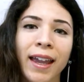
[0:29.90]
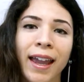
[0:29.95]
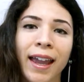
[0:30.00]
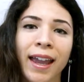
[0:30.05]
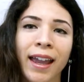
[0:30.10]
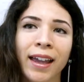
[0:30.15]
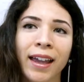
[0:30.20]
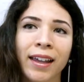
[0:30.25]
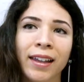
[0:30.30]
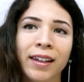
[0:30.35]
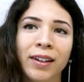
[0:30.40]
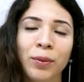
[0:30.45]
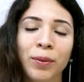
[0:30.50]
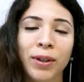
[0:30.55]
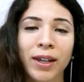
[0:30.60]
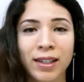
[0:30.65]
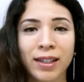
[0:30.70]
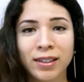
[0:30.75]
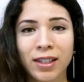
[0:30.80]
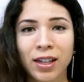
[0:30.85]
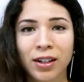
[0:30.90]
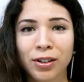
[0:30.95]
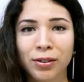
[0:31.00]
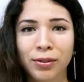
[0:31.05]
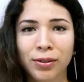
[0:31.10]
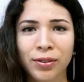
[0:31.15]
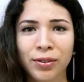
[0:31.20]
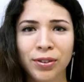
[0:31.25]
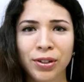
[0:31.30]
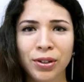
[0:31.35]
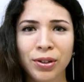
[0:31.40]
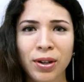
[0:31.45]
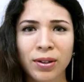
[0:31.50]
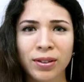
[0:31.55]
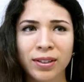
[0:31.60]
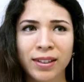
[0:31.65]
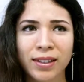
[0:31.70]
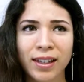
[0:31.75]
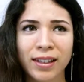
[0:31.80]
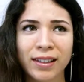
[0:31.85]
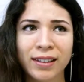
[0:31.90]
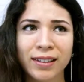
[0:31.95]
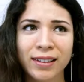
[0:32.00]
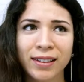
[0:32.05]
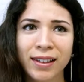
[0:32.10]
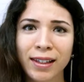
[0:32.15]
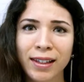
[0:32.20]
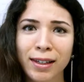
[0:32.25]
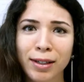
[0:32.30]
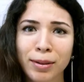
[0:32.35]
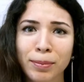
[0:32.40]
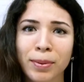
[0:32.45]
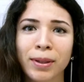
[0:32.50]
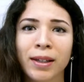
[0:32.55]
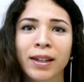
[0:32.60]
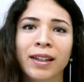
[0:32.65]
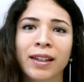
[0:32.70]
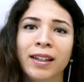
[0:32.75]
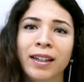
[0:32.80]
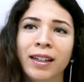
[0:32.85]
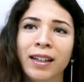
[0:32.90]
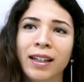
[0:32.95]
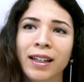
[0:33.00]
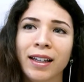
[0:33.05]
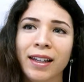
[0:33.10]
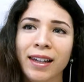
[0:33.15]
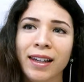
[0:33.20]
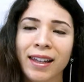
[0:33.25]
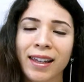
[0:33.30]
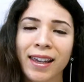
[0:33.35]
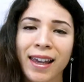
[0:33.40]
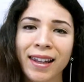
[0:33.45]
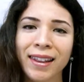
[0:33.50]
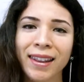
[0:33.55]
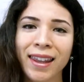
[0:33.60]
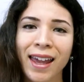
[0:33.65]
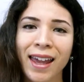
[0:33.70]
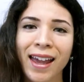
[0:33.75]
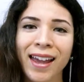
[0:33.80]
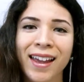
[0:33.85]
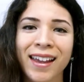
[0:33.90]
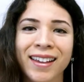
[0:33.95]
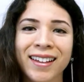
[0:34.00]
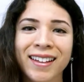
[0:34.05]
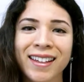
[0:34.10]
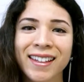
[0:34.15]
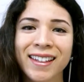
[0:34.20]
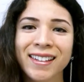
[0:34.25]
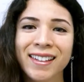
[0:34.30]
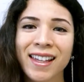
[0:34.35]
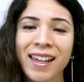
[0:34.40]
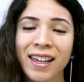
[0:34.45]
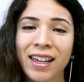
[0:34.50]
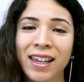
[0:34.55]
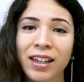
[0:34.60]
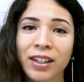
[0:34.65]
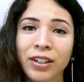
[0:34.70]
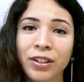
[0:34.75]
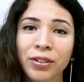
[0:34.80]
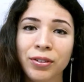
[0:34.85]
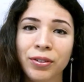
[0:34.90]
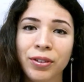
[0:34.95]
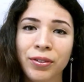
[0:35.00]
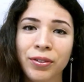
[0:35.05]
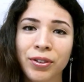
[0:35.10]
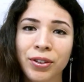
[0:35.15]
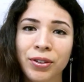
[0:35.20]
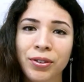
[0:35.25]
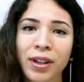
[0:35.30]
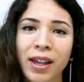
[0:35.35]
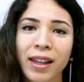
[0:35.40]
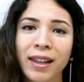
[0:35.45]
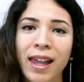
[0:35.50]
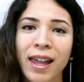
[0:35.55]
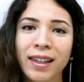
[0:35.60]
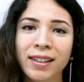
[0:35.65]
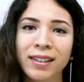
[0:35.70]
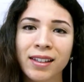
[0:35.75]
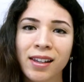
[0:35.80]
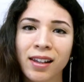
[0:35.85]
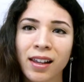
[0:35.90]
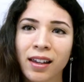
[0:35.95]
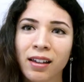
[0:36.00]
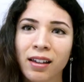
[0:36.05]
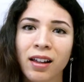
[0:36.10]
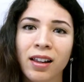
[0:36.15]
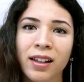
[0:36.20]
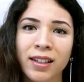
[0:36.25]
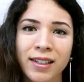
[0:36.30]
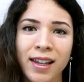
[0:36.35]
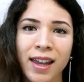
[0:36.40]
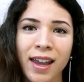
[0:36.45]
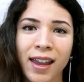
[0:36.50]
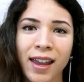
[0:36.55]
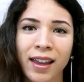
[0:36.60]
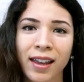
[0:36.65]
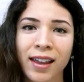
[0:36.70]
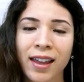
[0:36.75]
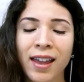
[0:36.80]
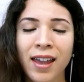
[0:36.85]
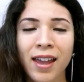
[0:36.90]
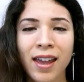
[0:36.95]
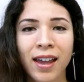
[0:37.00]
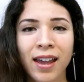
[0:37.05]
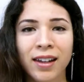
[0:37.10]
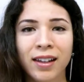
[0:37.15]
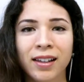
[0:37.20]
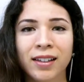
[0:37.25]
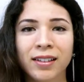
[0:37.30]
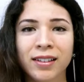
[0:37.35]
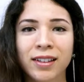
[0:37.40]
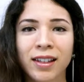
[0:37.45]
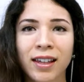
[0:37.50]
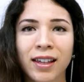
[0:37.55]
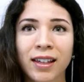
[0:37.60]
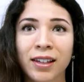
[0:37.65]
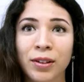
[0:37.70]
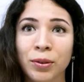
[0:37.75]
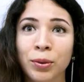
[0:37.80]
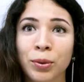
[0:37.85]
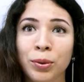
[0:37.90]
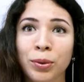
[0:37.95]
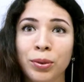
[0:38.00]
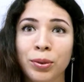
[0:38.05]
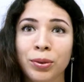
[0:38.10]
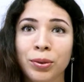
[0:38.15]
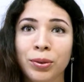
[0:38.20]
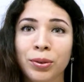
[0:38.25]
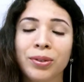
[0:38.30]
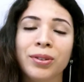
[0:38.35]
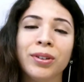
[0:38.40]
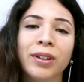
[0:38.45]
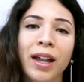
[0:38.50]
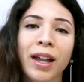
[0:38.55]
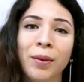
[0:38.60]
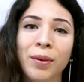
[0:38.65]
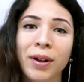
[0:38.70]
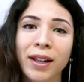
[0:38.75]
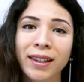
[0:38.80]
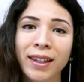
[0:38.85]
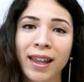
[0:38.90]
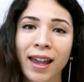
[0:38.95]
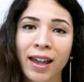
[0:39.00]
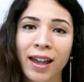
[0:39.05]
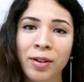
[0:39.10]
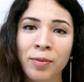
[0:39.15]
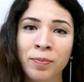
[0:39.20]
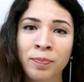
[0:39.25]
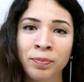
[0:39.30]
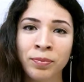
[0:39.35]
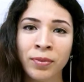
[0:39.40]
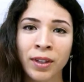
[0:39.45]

And when I saw her review, I was like, snap, I need to get that. Because like in her review, it lasted like all day. And I was like, ooh, I want that.